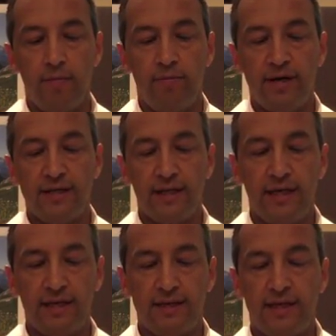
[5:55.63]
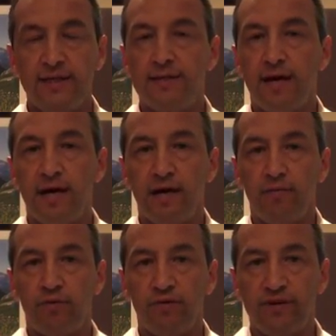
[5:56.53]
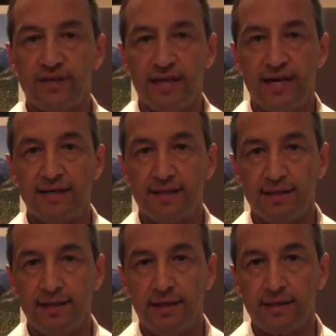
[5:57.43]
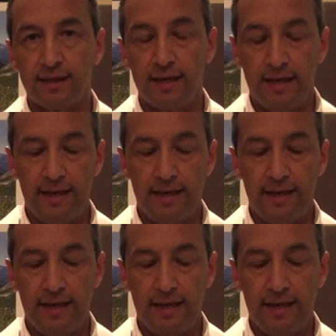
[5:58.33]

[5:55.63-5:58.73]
but it does not improve the status of the disc.